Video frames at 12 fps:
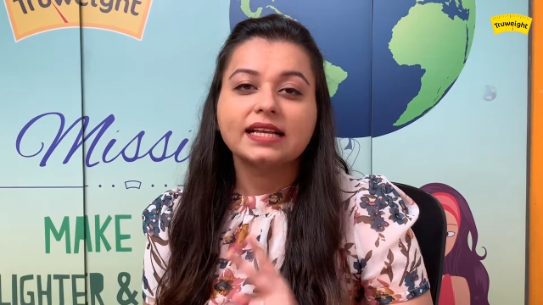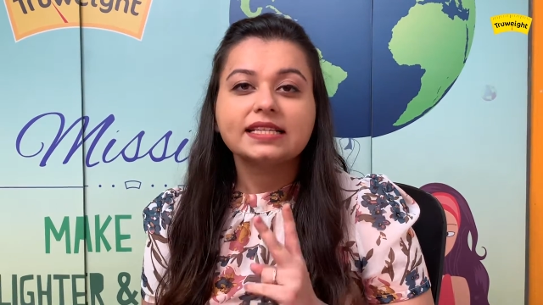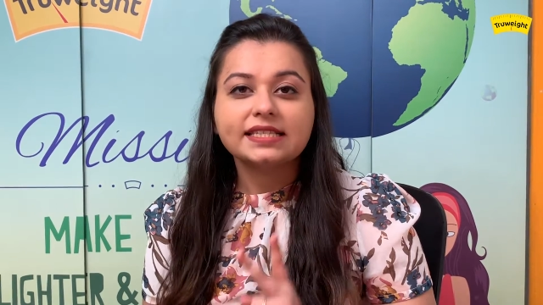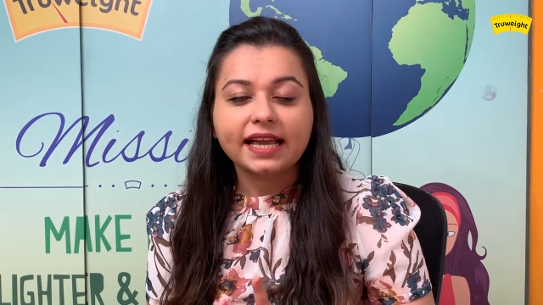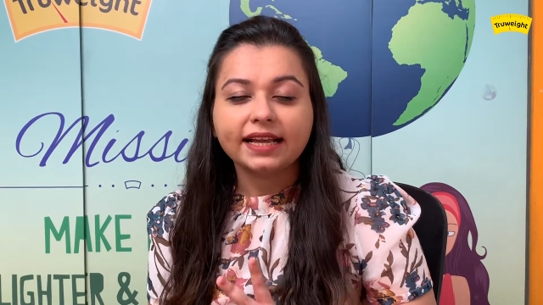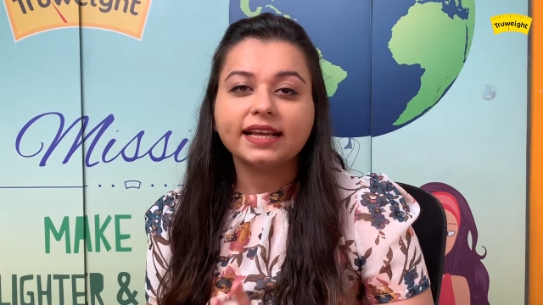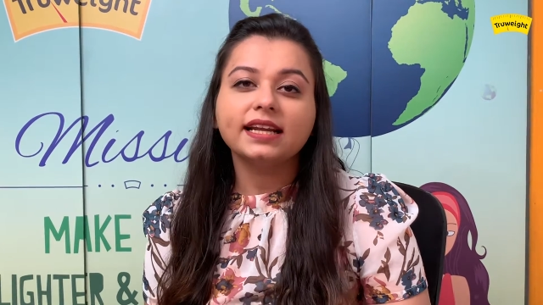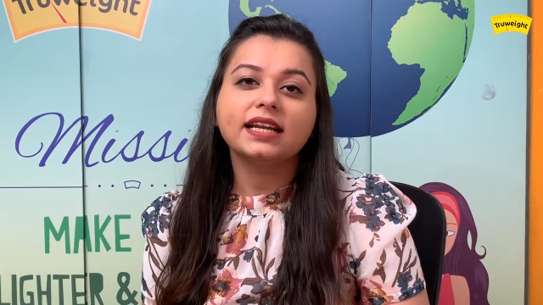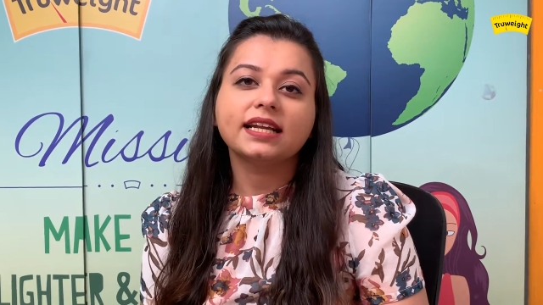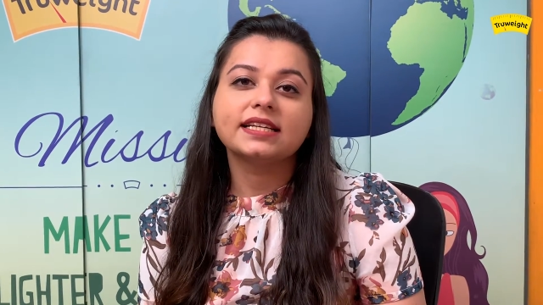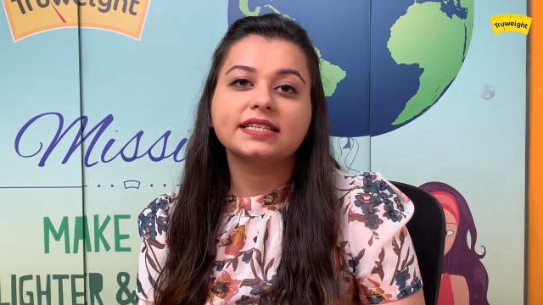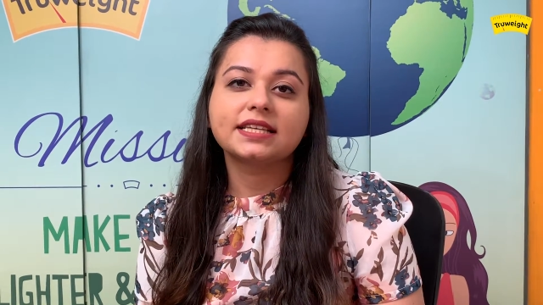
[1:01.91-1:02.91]

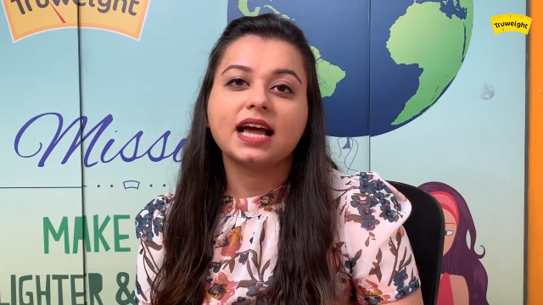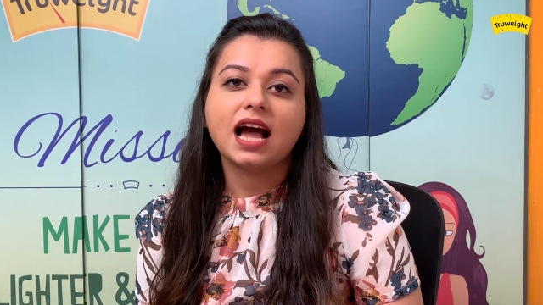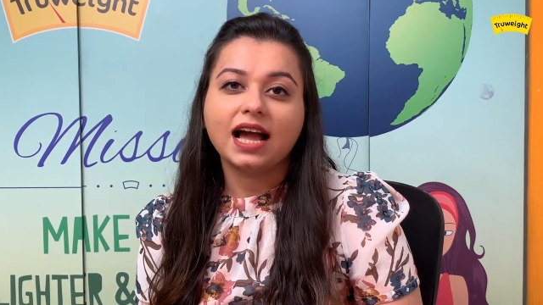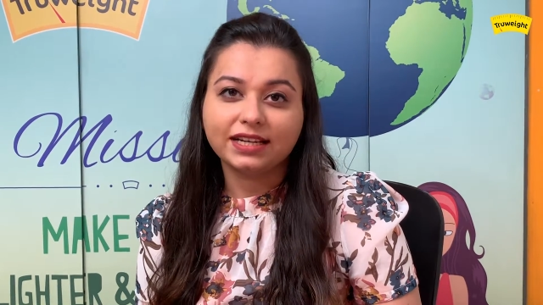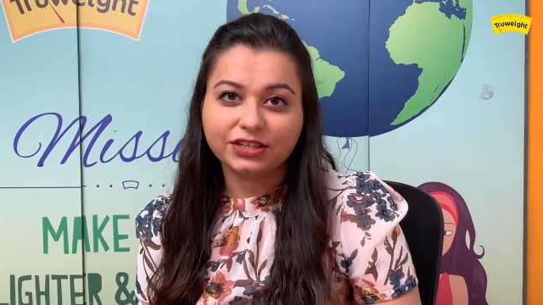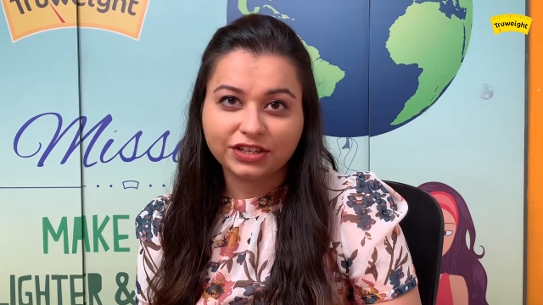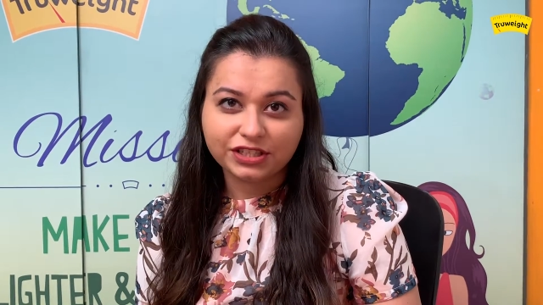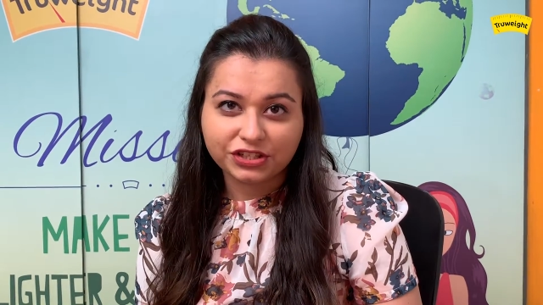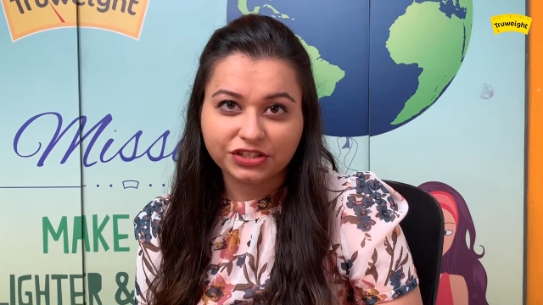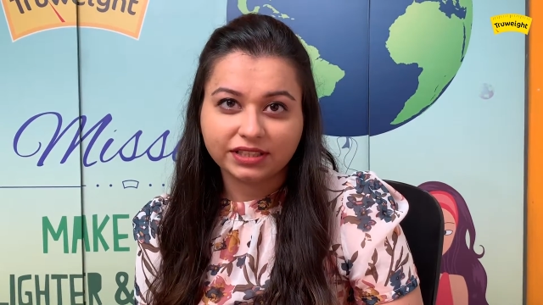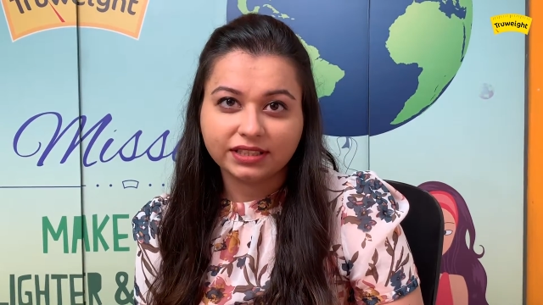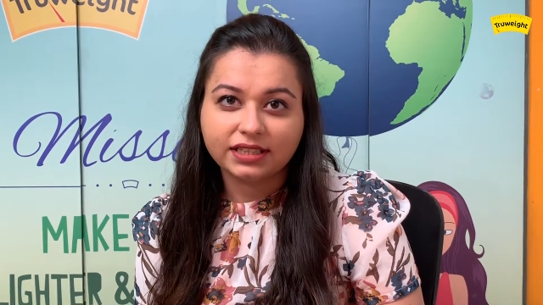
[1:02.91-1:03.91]
Second is
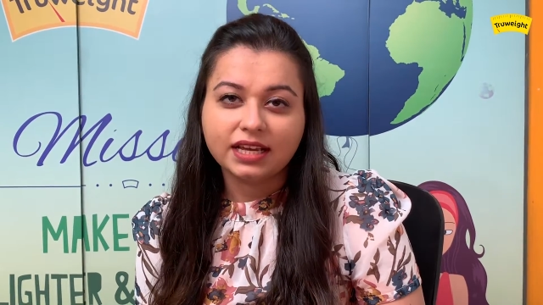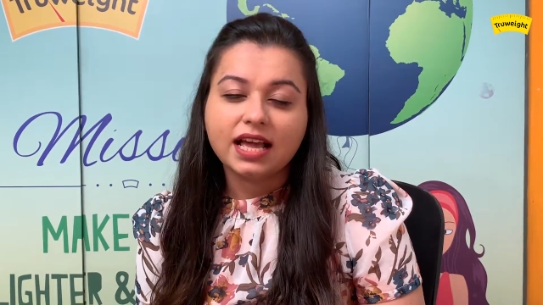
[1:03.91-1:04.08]
hydration.